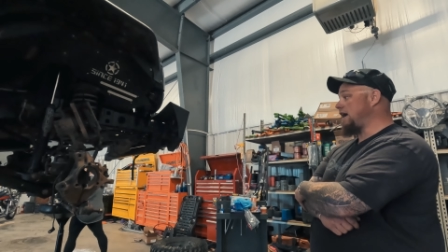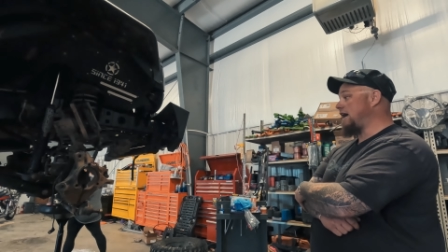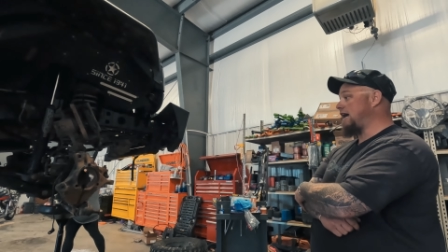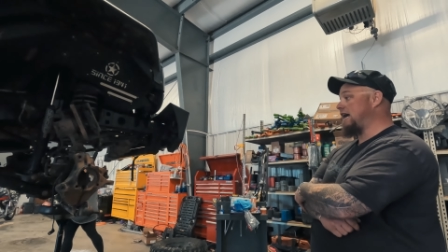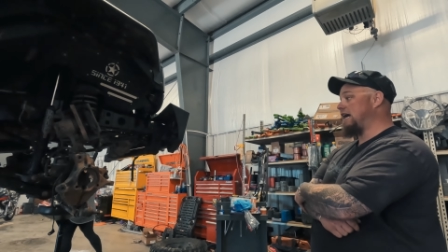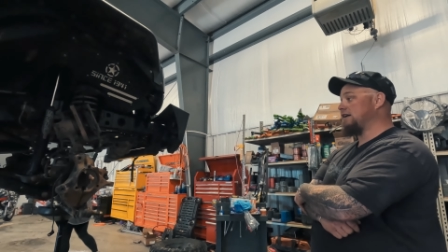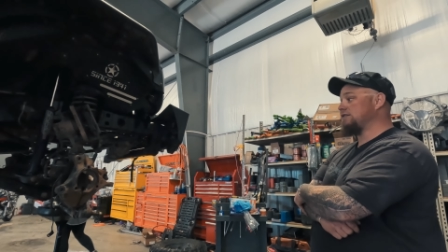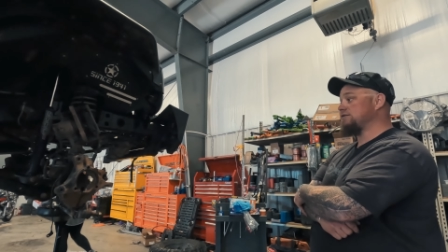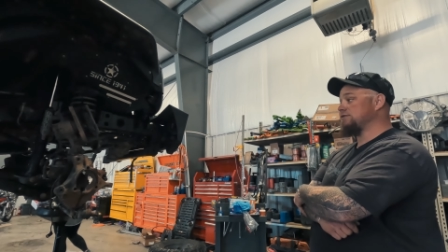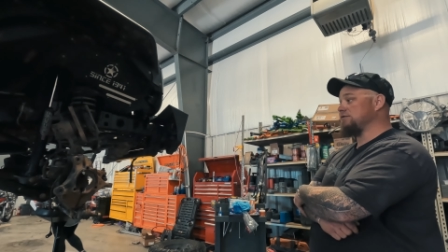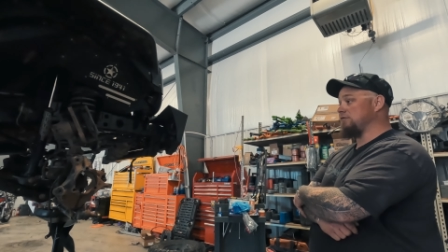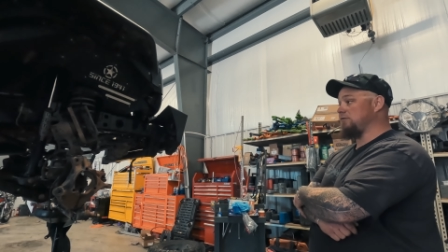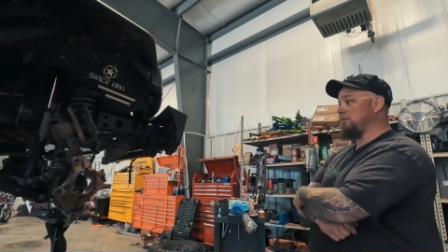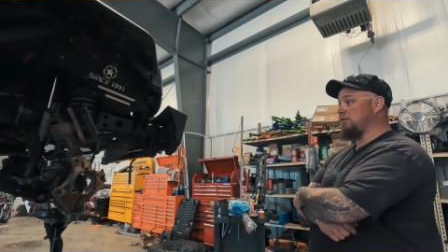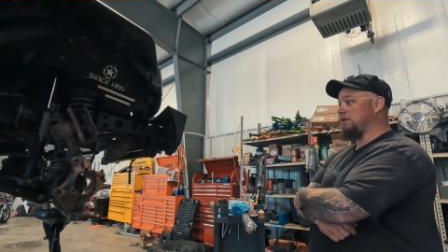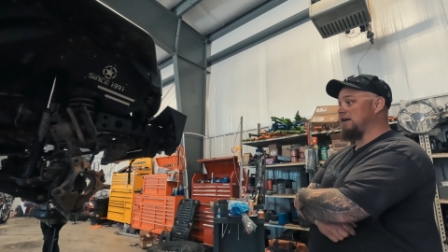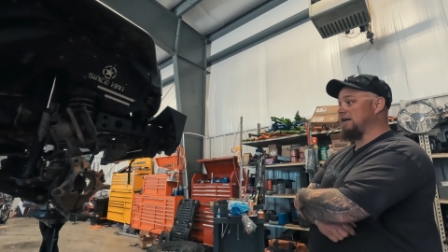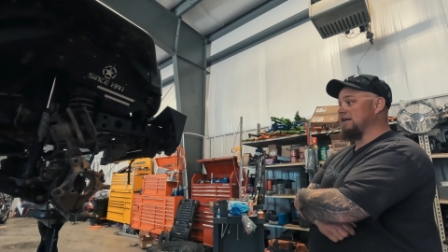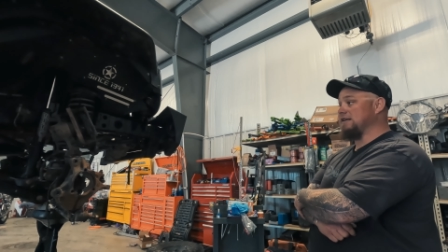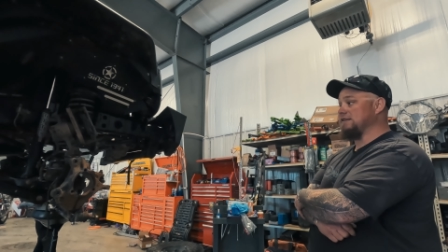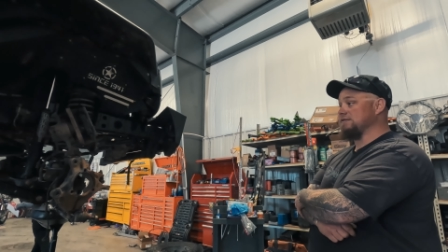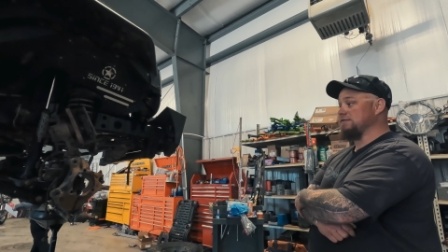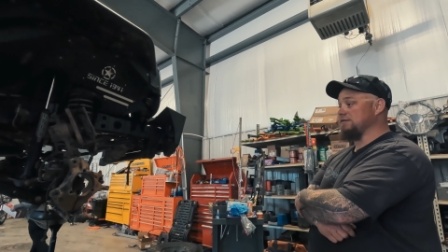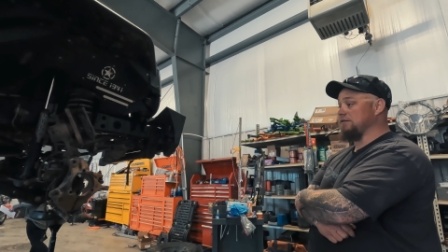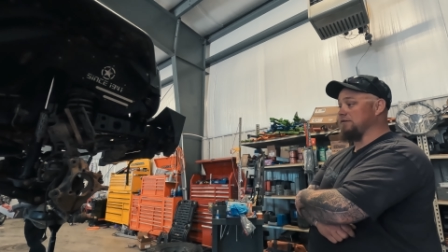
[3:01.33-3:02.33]
axle
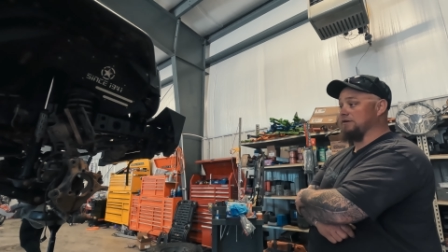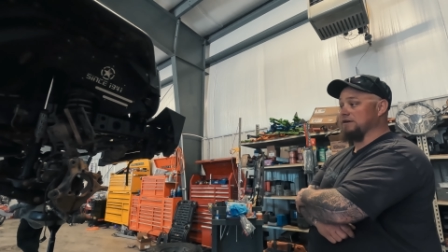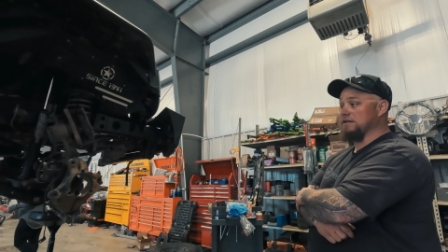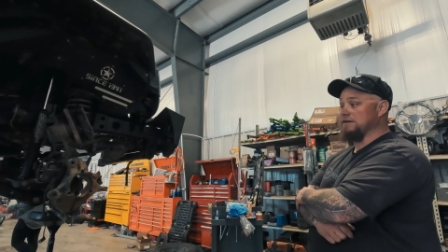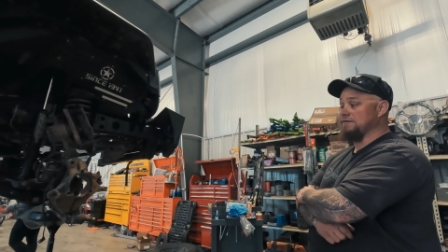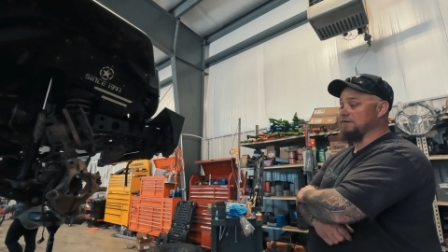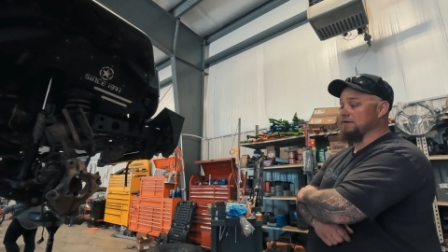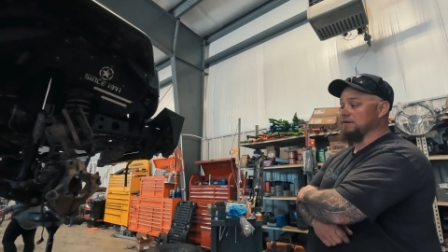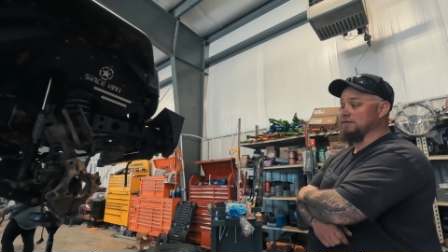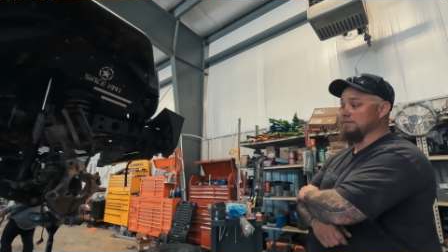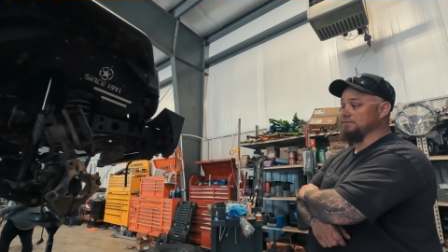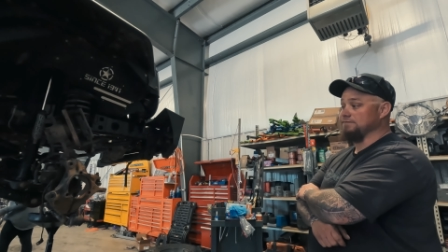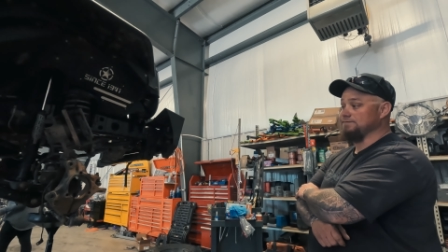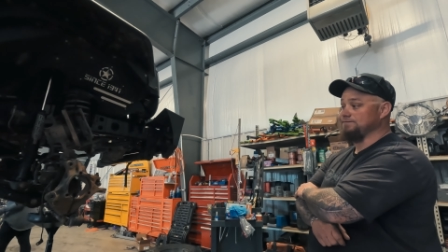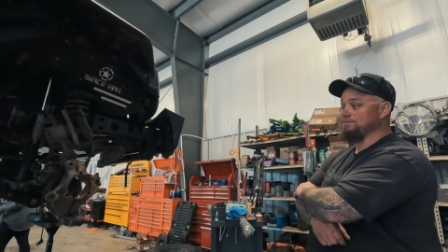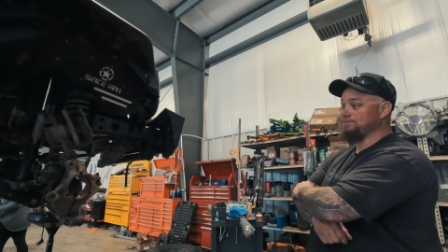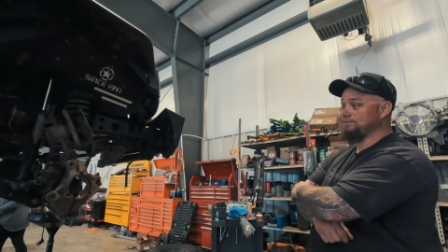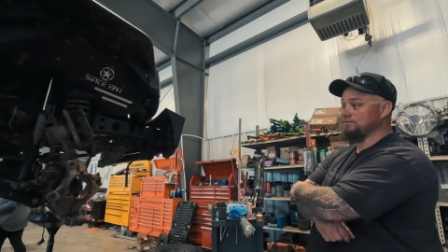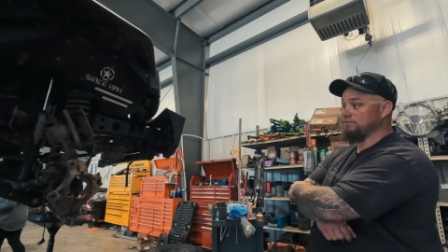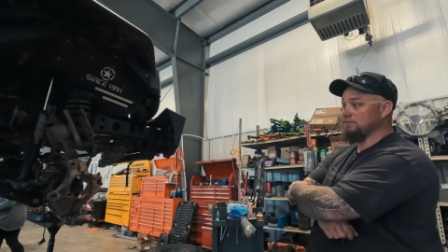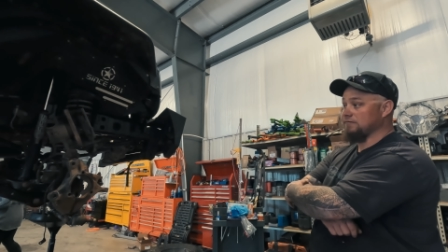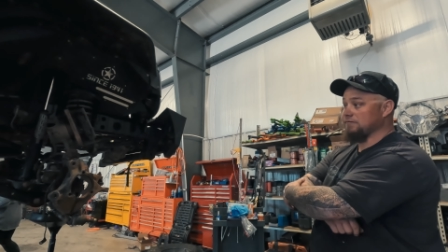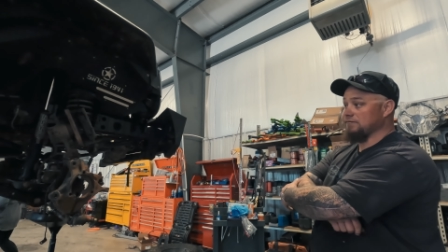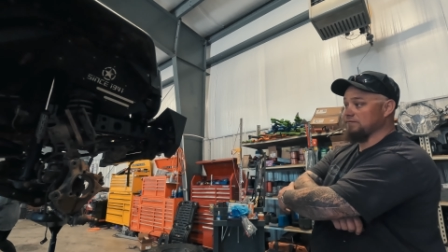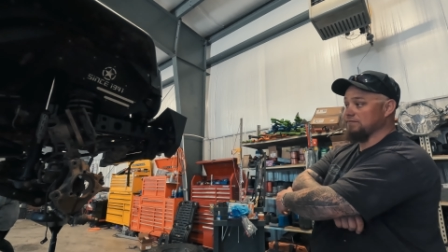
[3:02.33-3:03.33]
wise or even
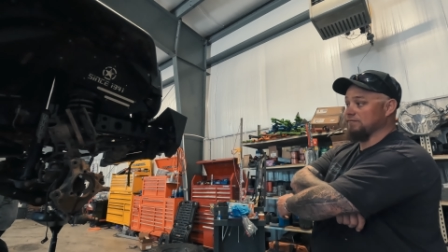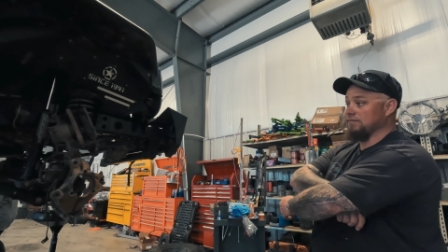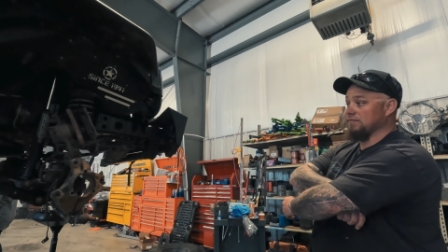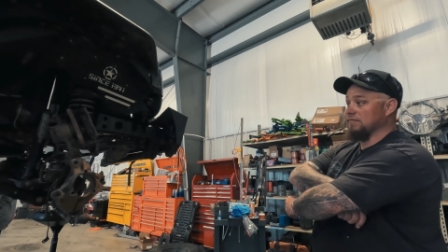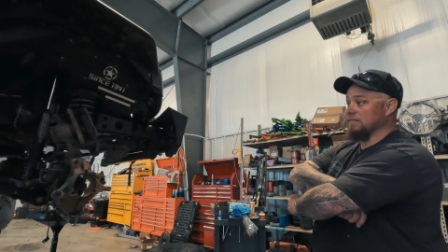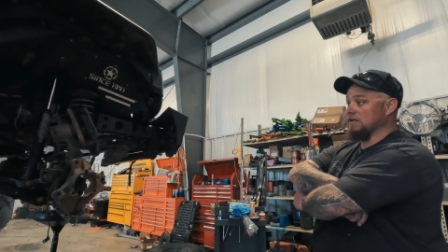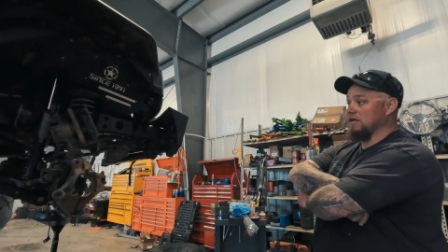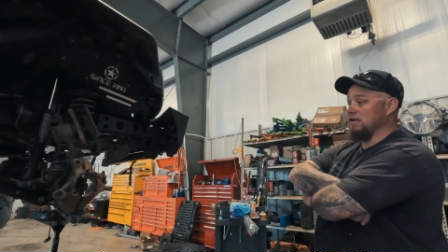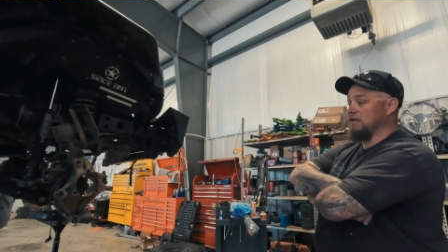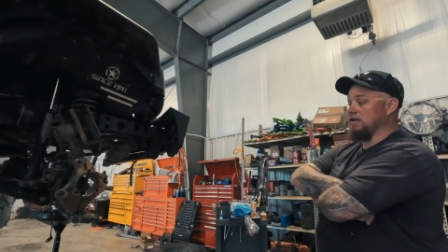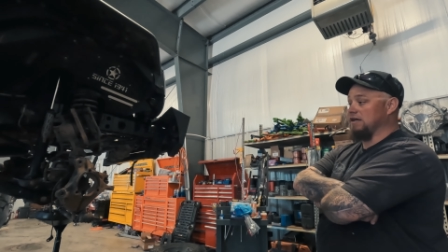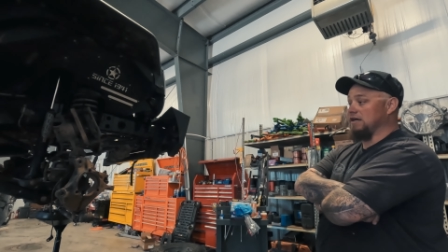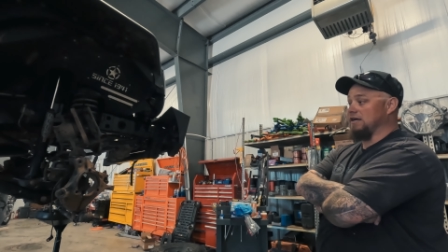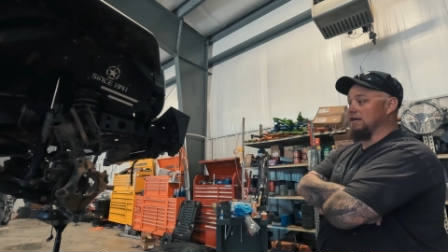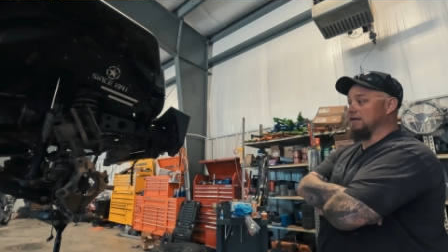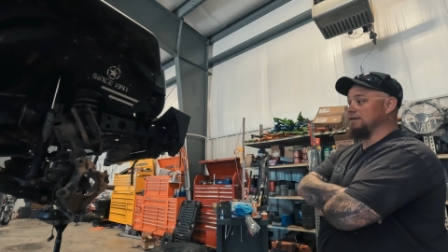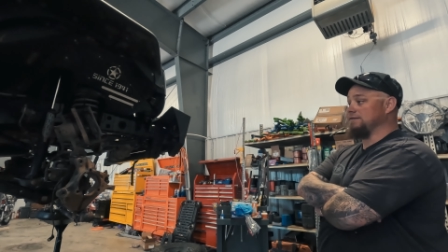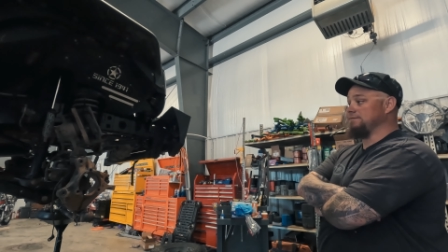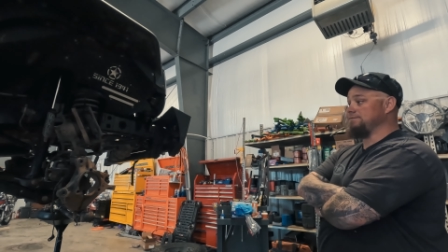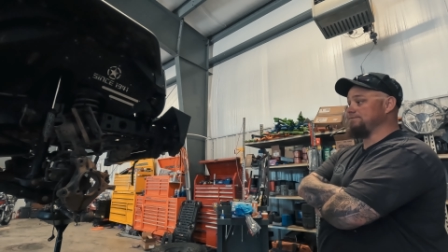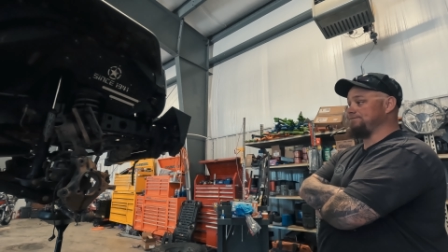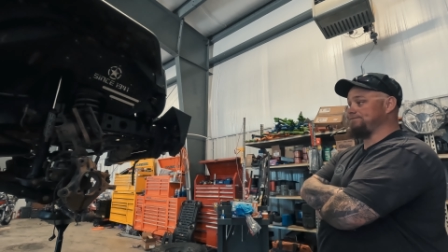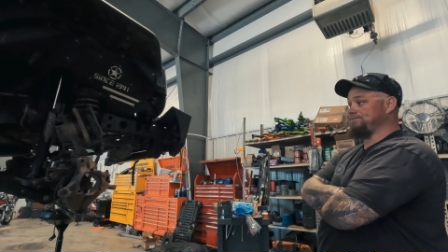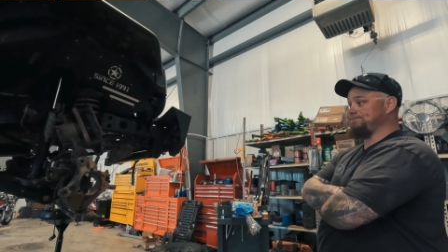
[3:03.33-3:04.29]
uh,